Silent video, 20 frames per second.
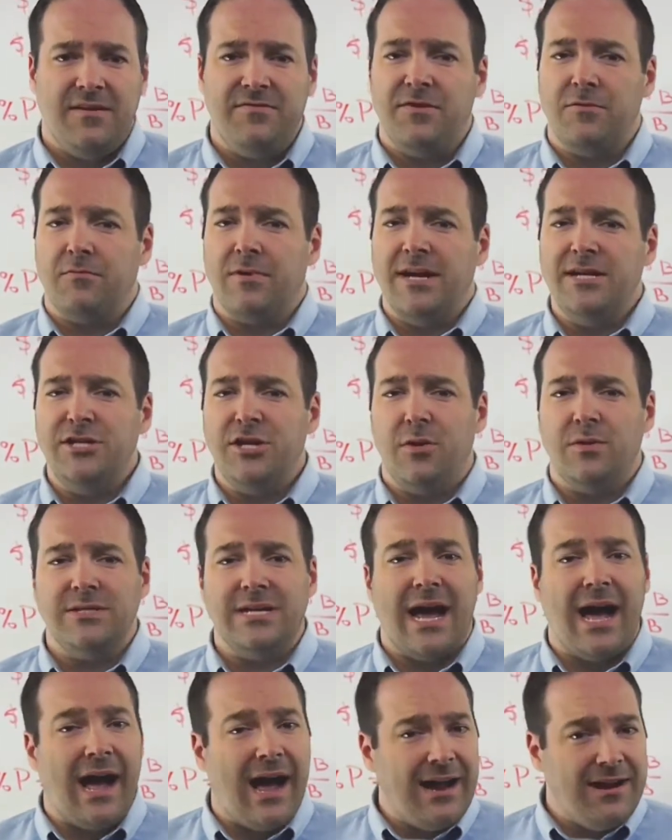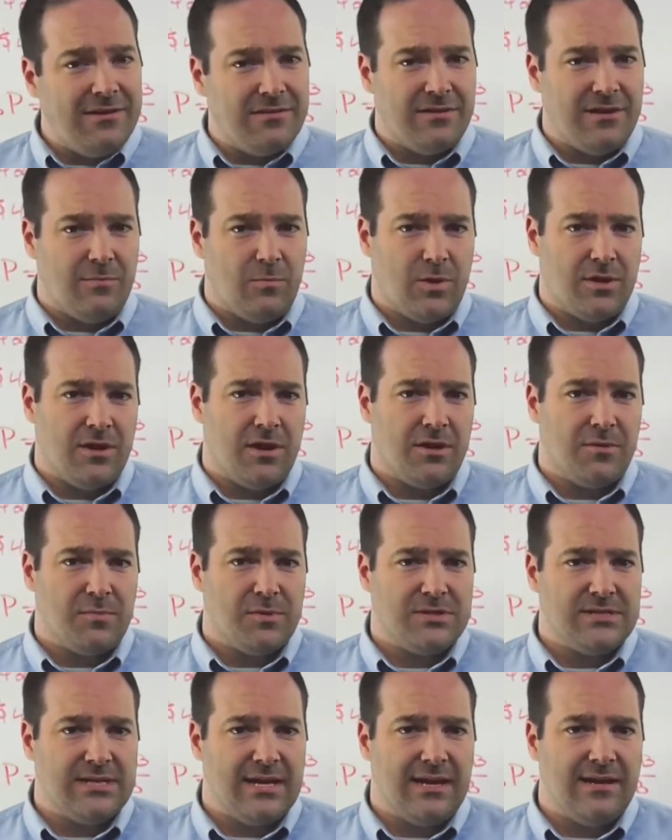If the ratio is higher than one hundred
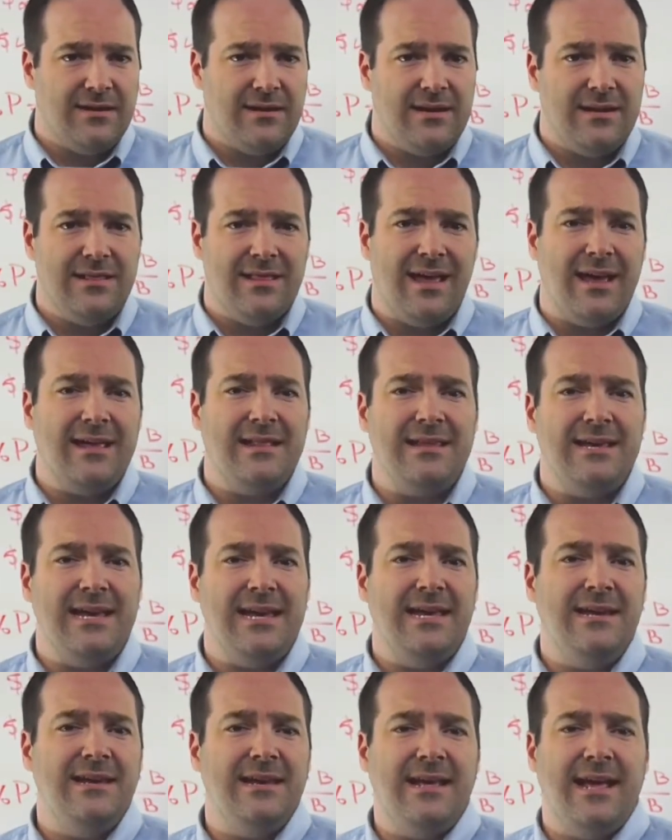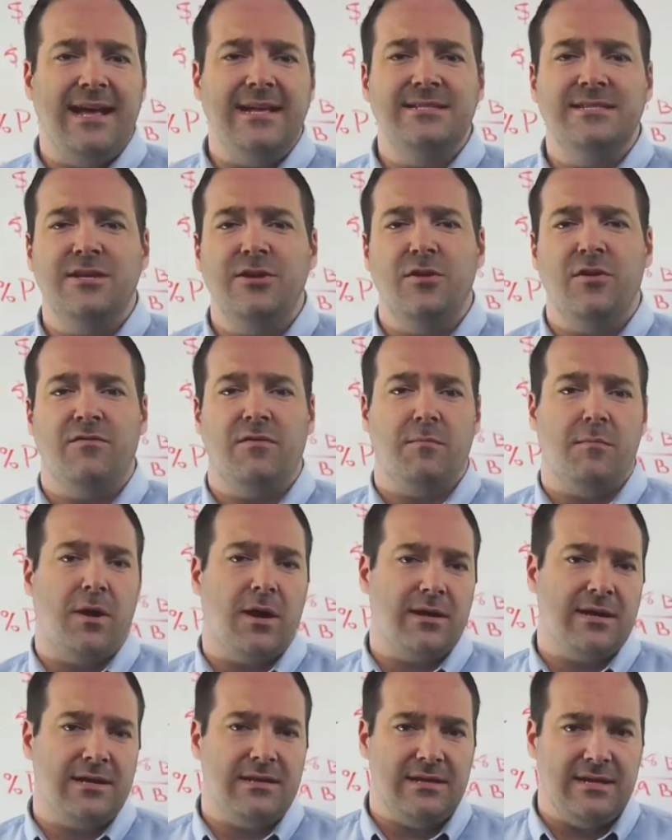percent, it likely indicates that you have a
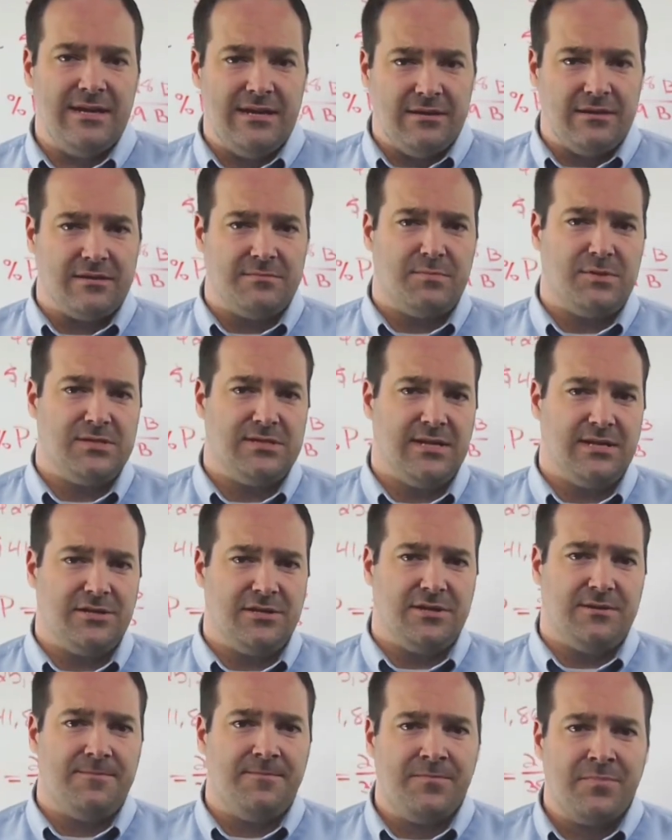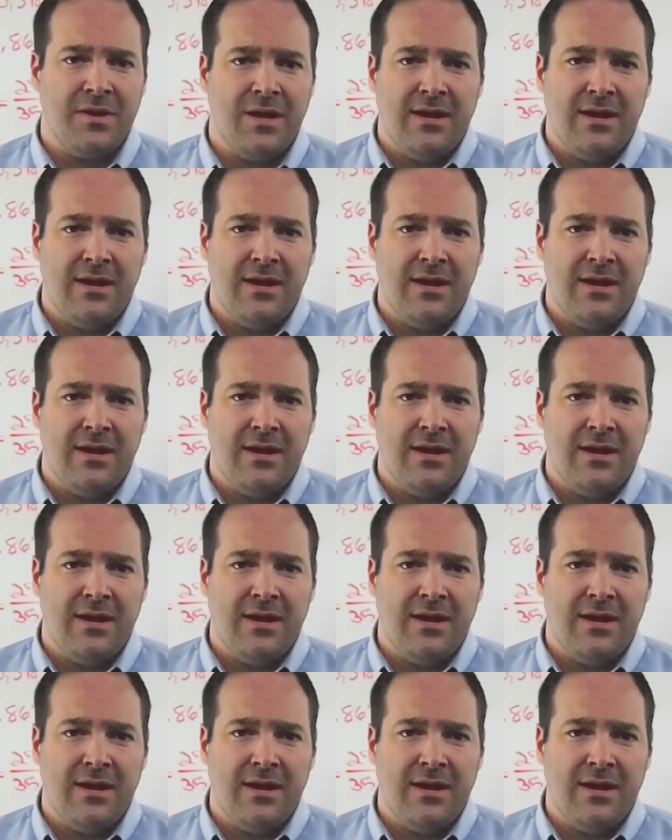market-leading position